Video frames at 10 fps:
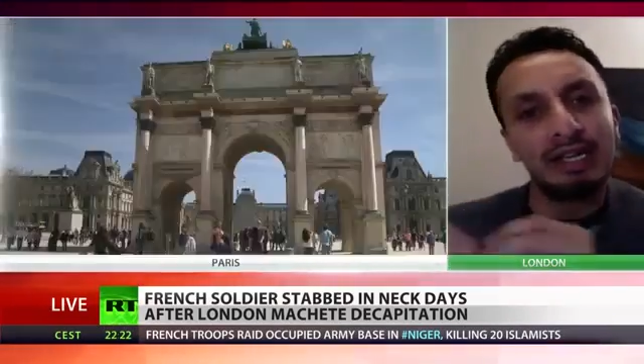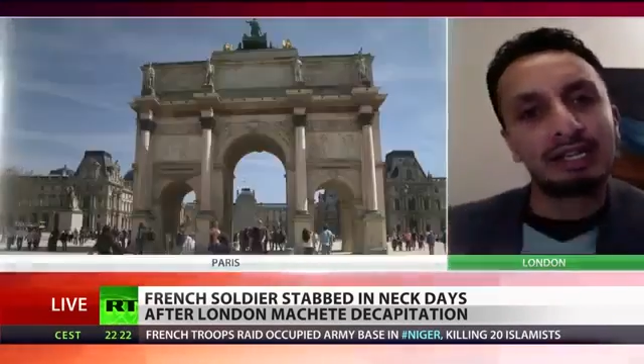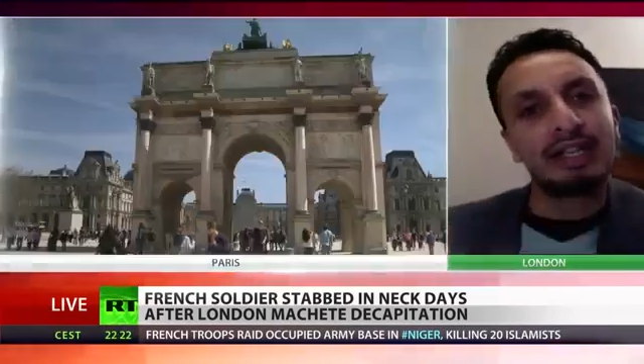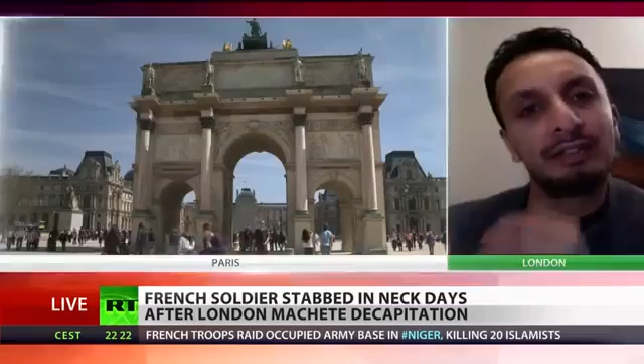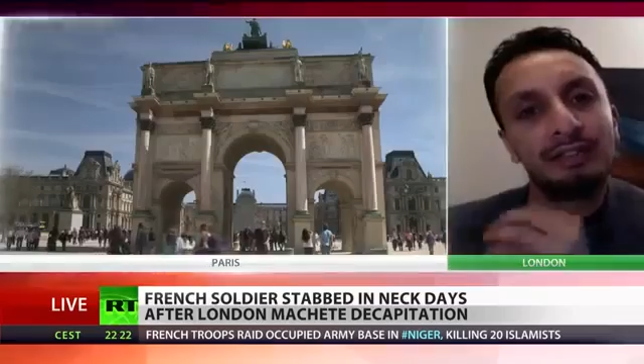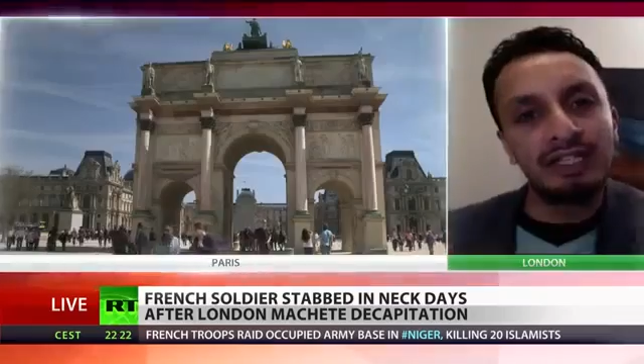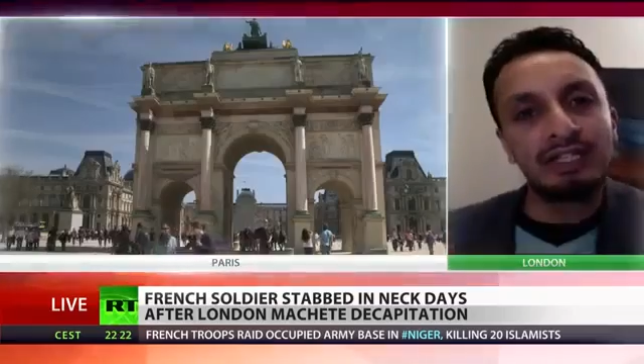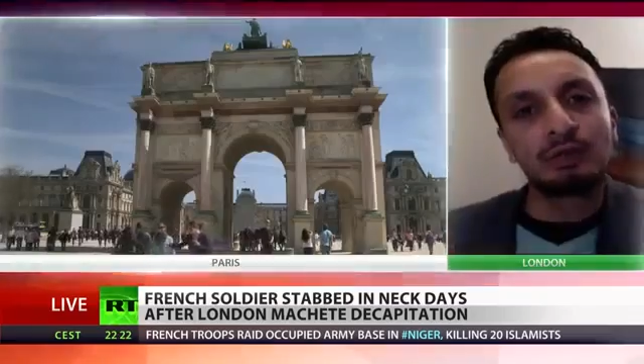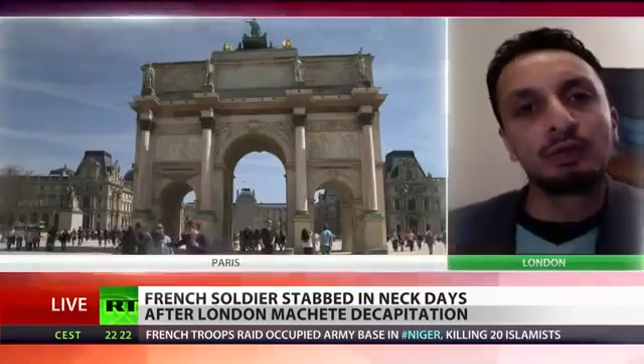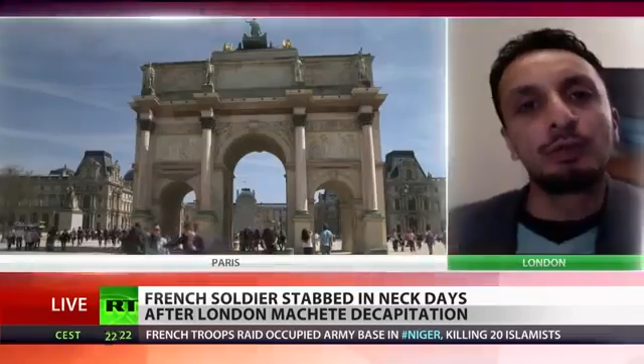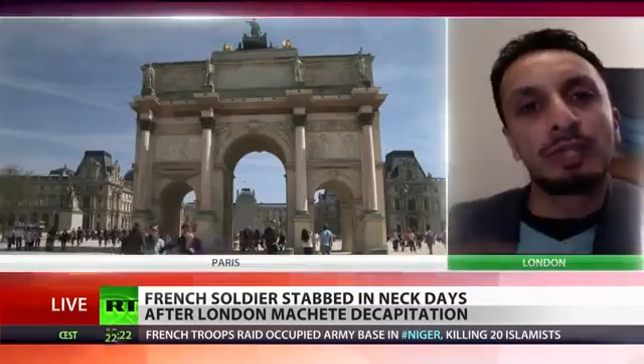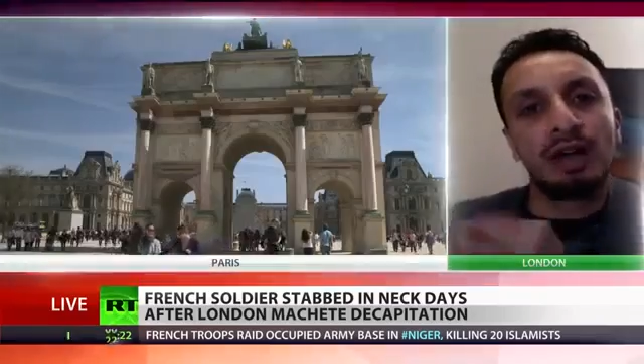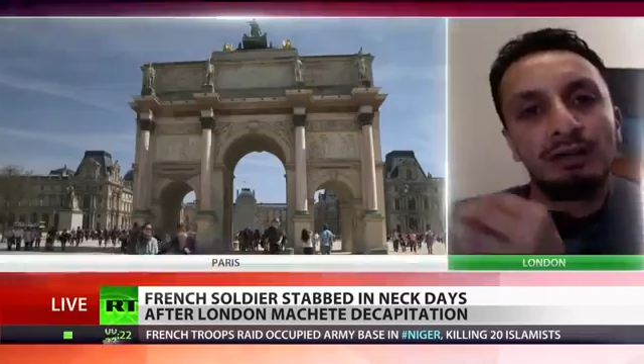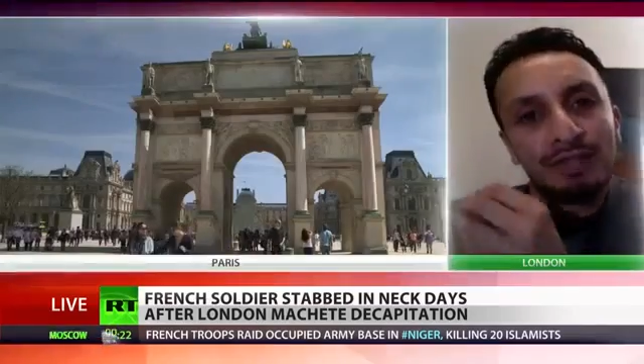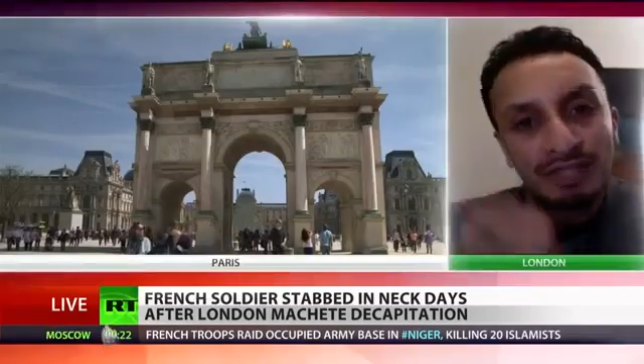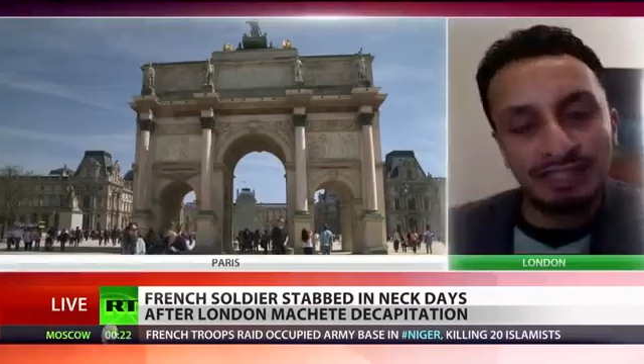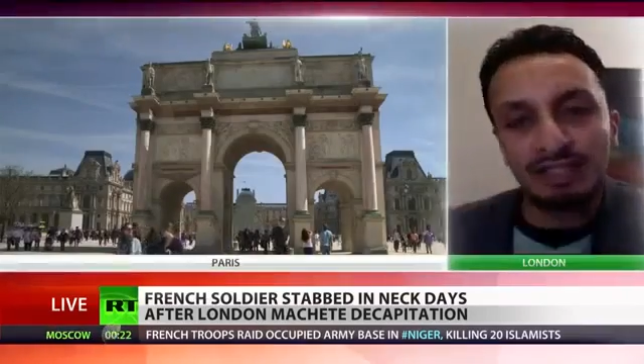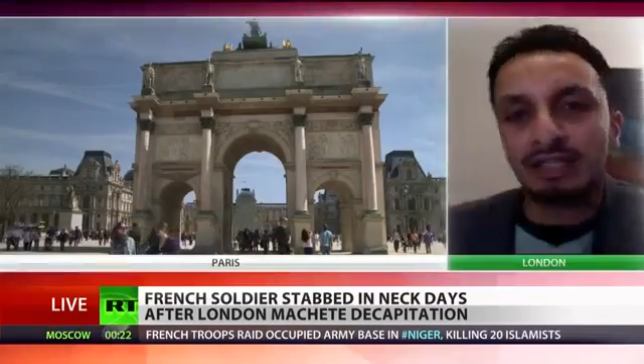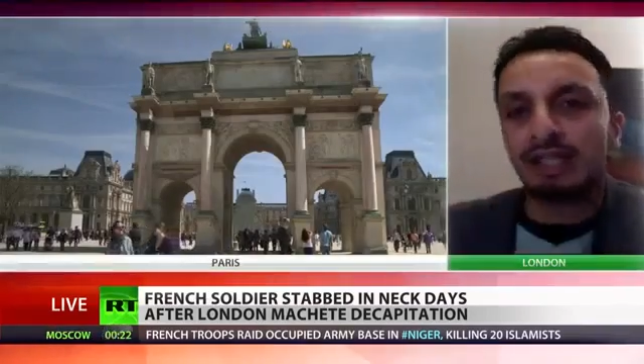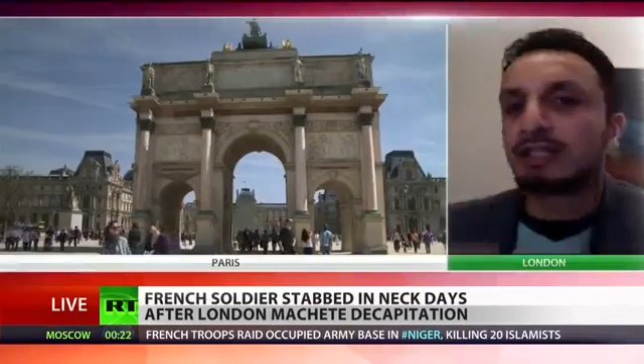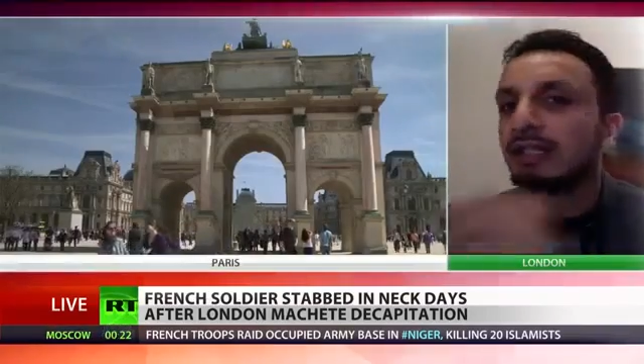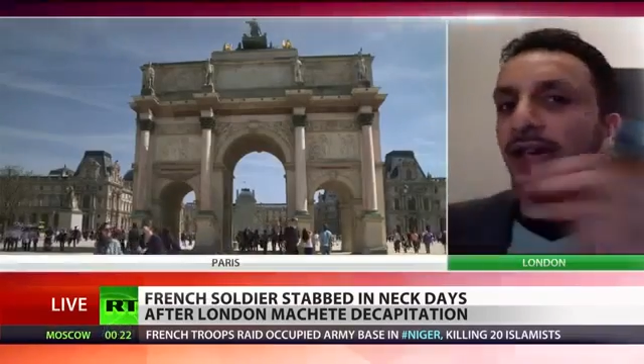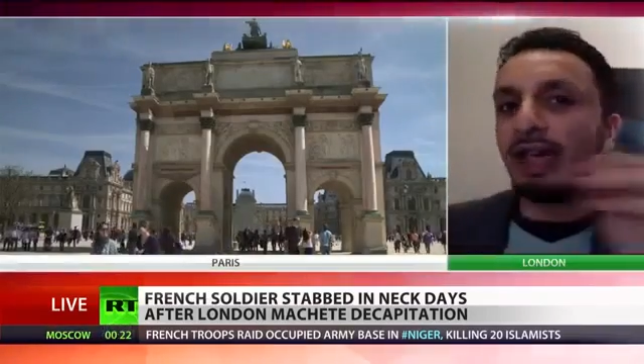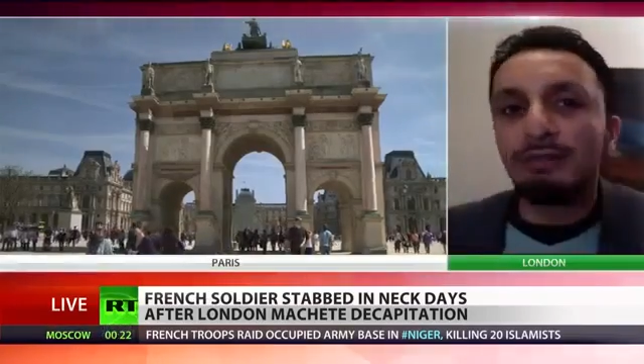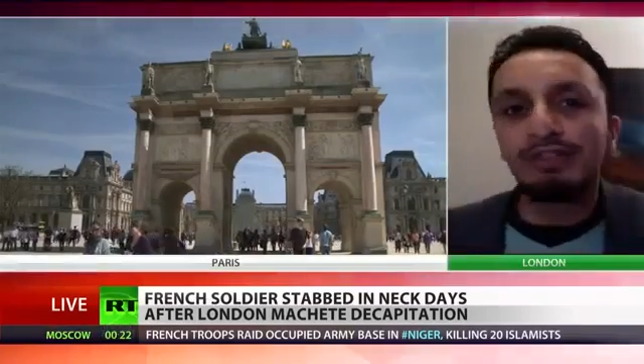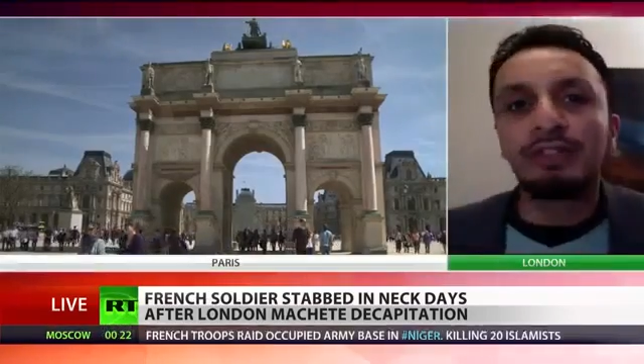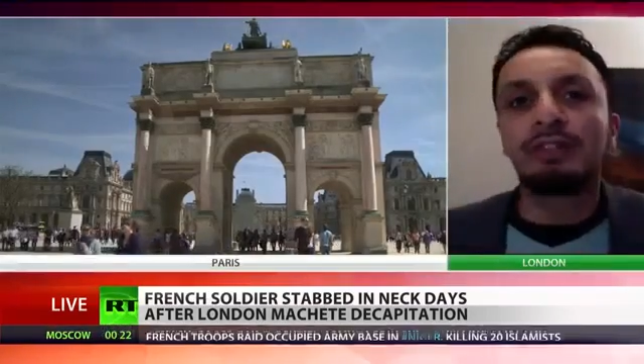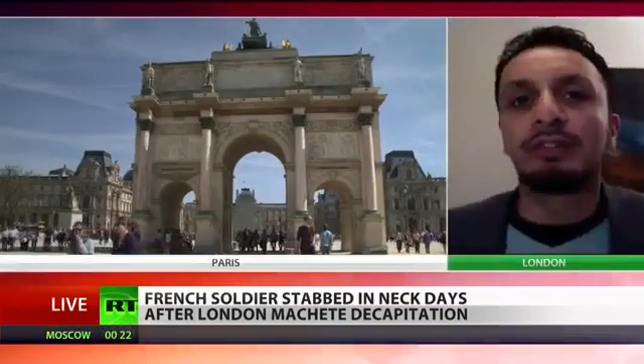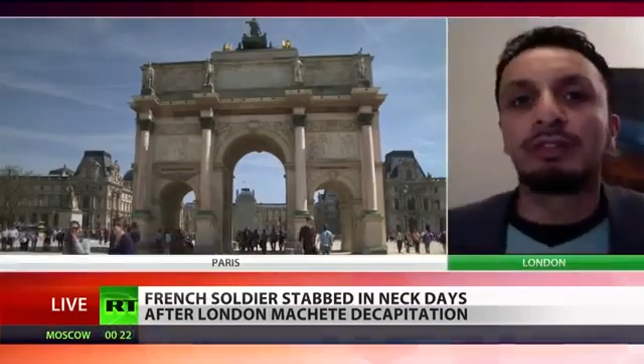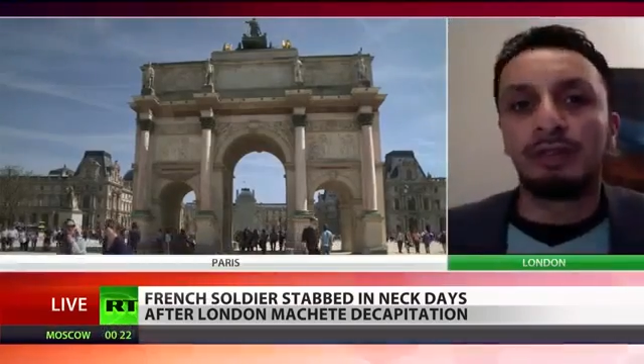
is that these groups are facilitating everything,